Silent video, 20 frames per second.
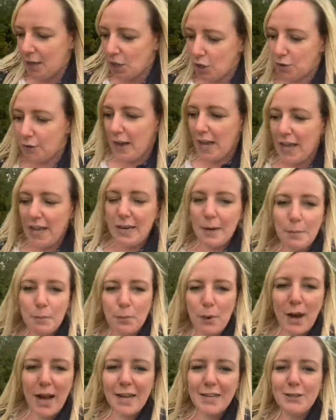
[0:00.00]
creating a
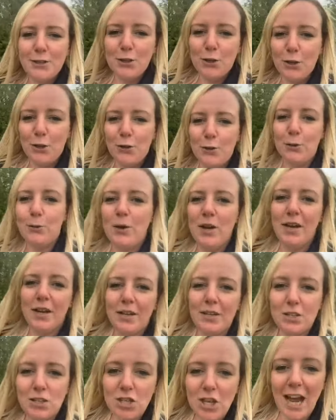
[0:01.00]
brand new
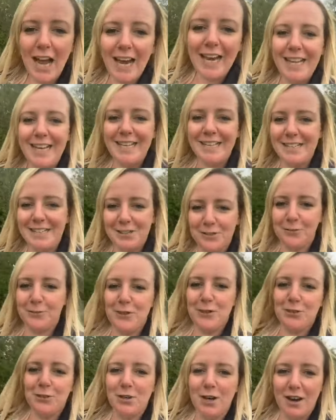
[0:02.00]
challenge for
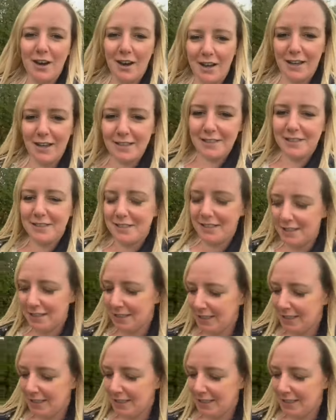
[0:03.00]
you guys.